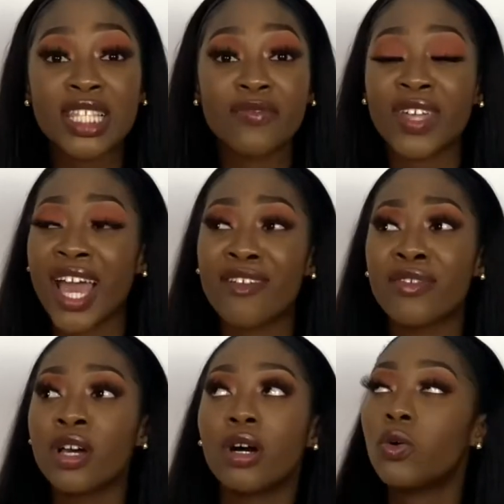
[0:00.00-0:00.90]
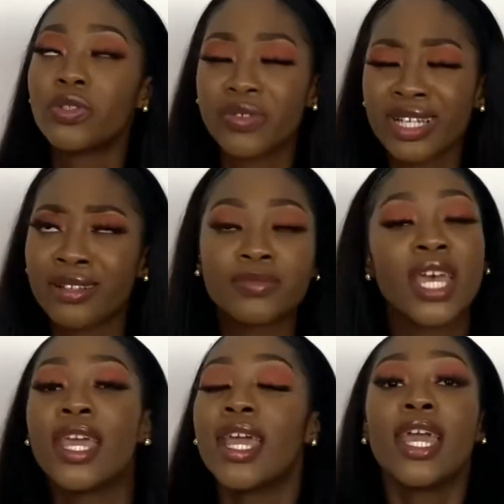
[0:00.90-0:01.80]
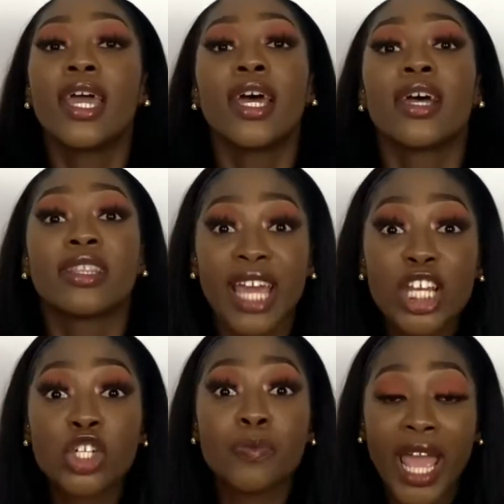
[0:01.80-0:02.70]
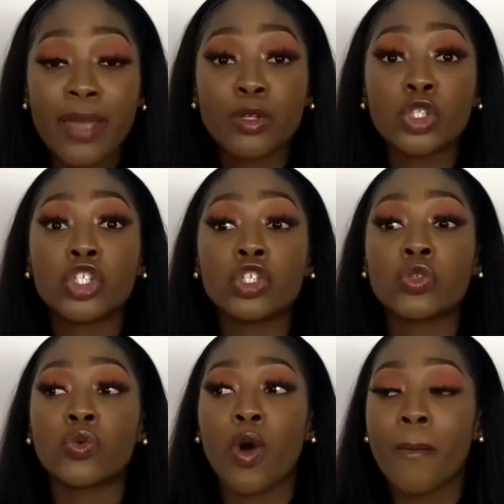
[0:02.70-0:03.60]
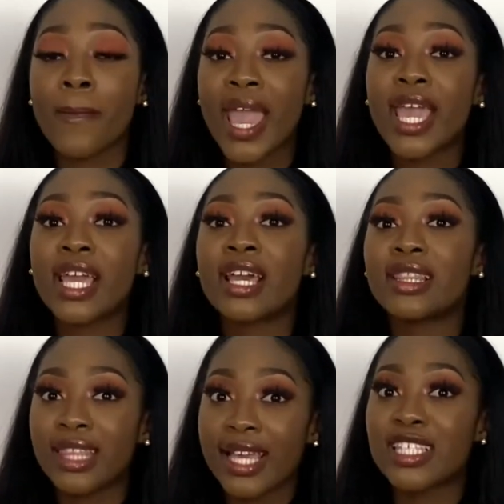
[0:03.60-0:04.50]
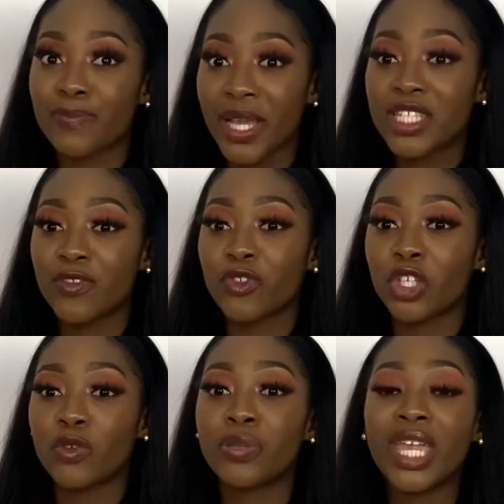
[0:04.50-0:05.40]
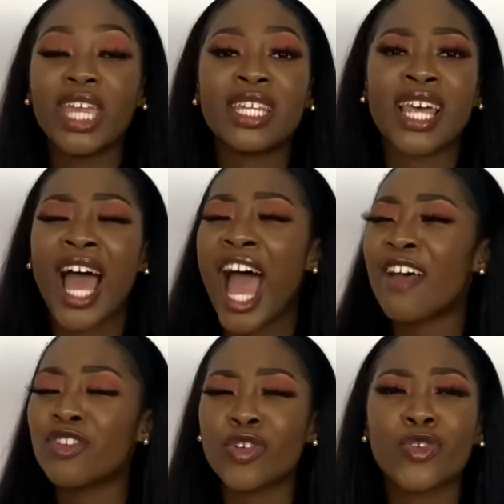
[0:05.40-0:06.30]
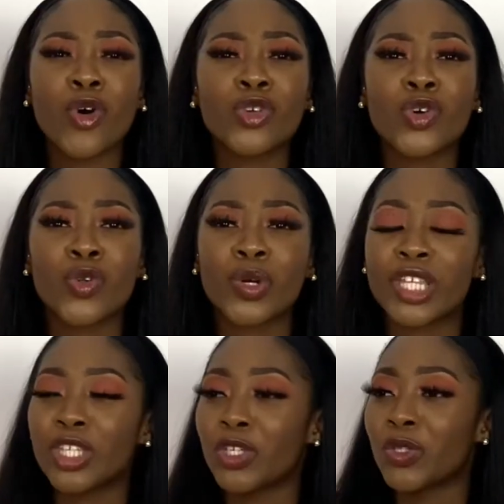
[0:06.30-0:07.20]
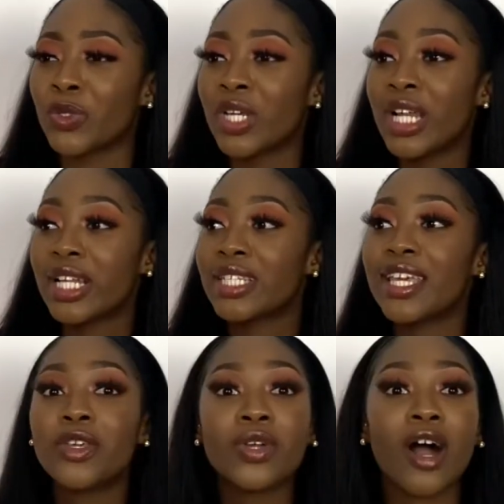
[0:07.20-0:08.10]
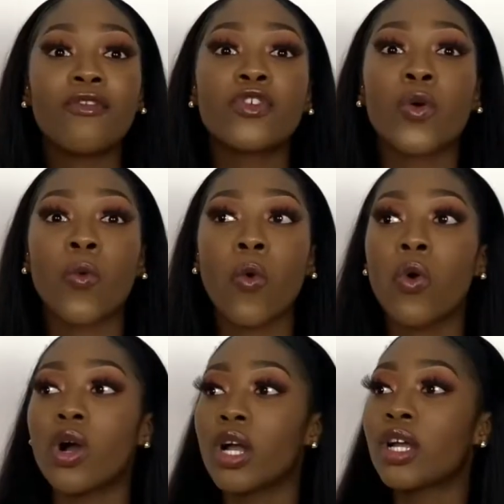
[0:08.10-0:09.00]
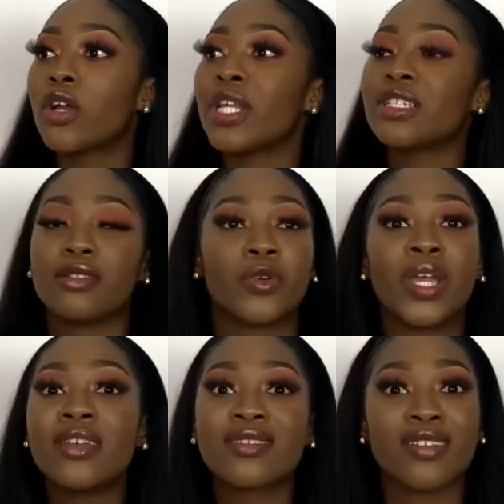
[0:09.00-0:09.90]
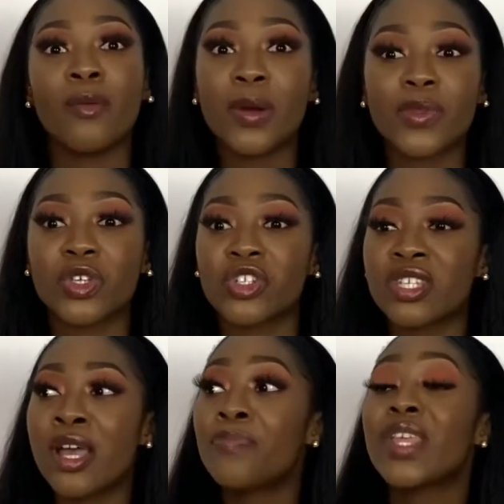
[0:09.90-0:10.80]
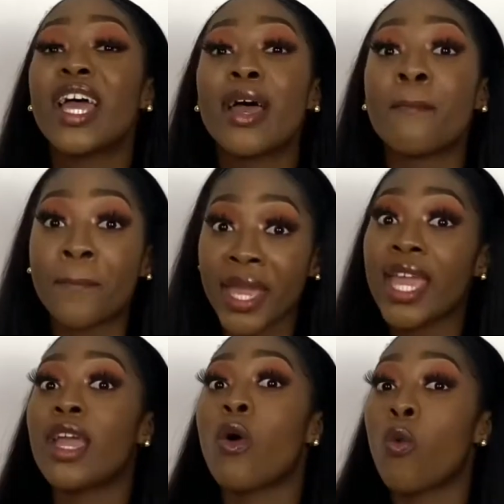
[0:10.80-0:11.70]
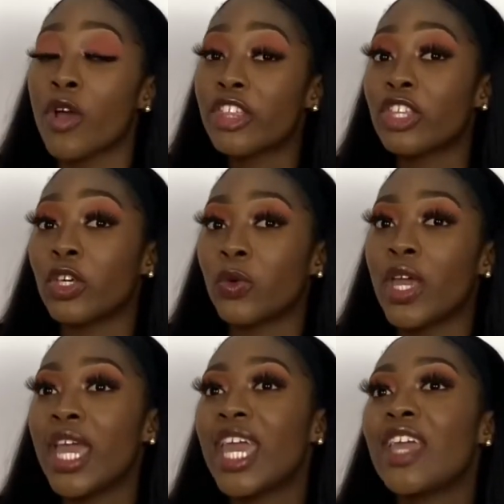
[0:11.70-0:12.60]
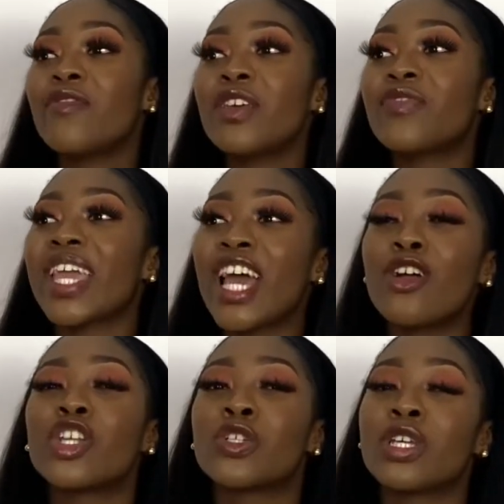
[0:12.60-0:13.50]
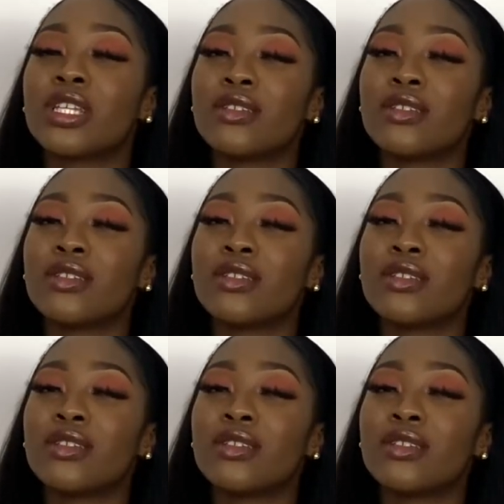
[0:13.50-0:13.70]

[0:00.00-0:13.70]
if they have all the they should be able to make things better for you. Be it having a phone call with you, taking you out for a walk, going somewhere with you, just being with you. Even if they cannot do it,